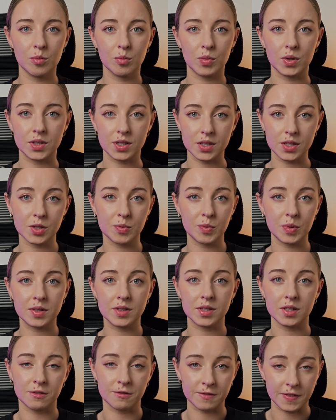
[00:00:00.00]

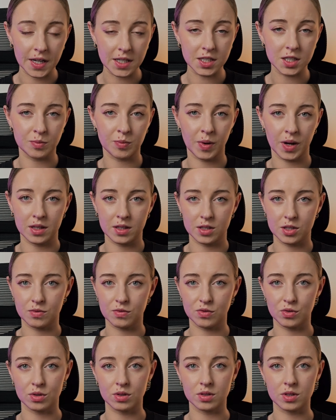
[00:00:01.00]
Participants affected by this
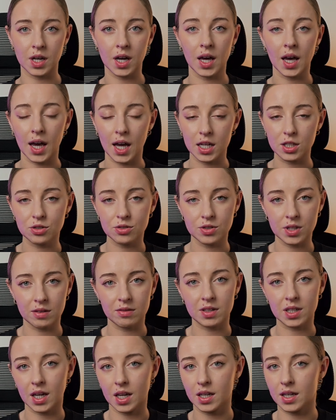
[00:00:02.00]
fraud had to
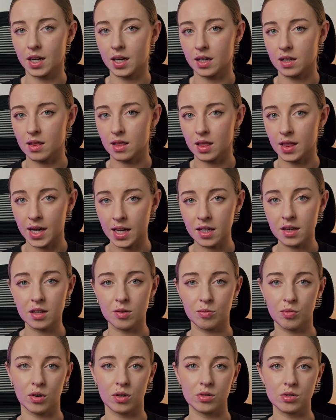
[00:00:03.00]
navigate a lengthy
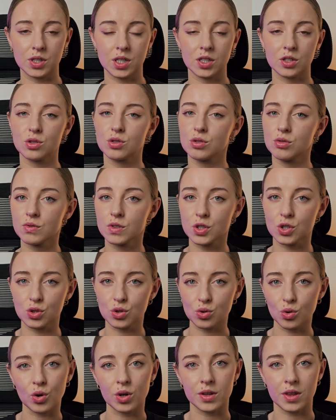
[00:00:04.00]
process to
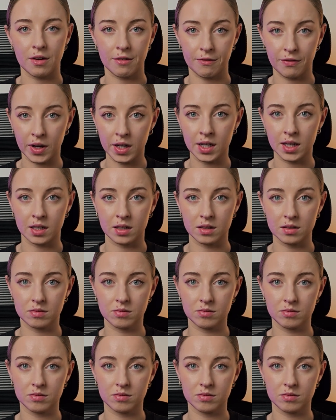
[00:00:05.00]
restore their funding.